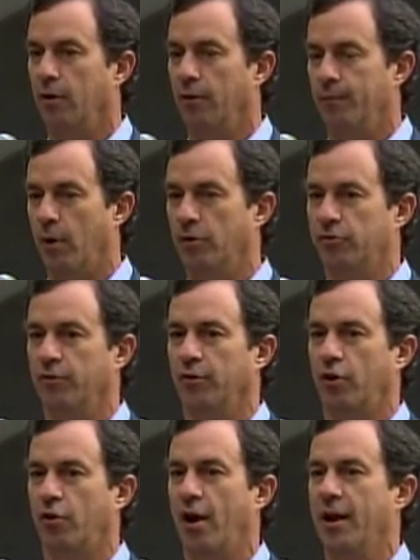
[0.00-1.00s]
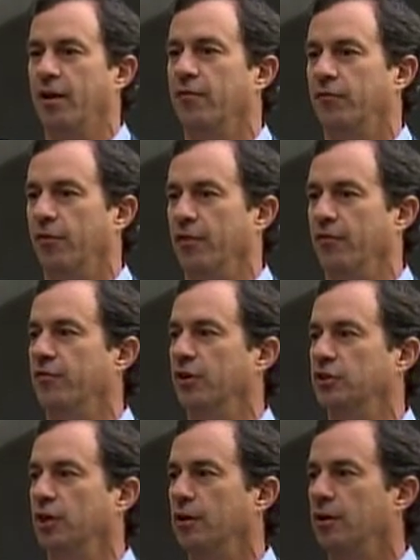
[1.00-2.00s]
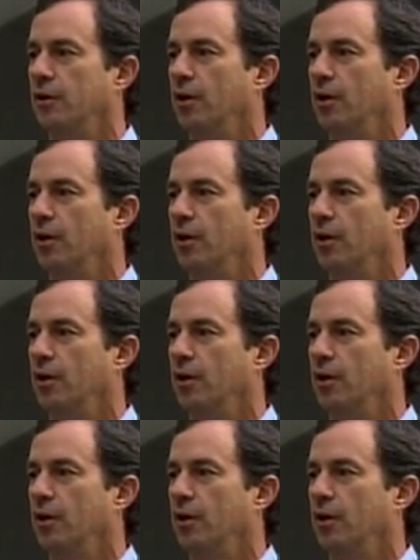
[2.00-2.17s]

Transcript: most of the credit for the vision